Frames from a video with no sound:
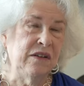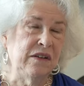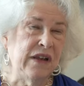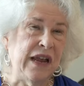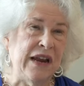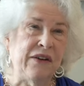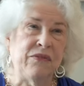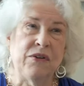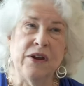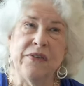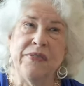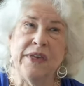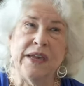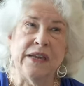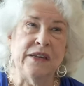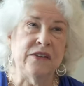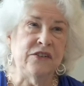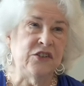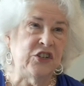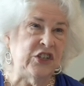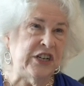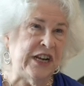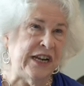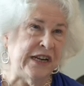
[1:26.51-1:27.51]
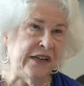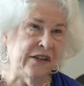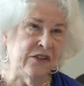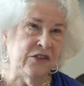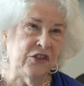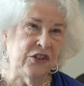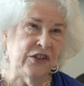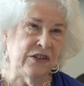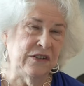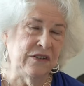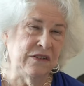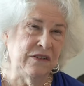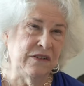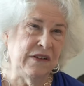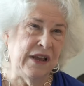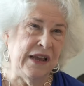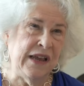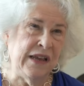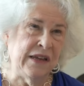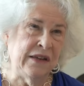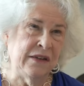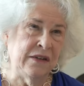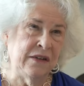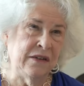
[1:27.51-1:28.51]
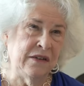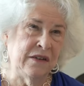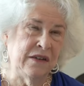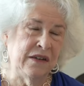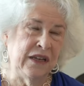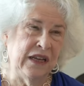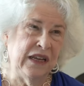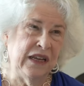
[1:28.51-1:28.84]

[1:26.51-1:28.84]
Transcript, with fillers: everything is changed, and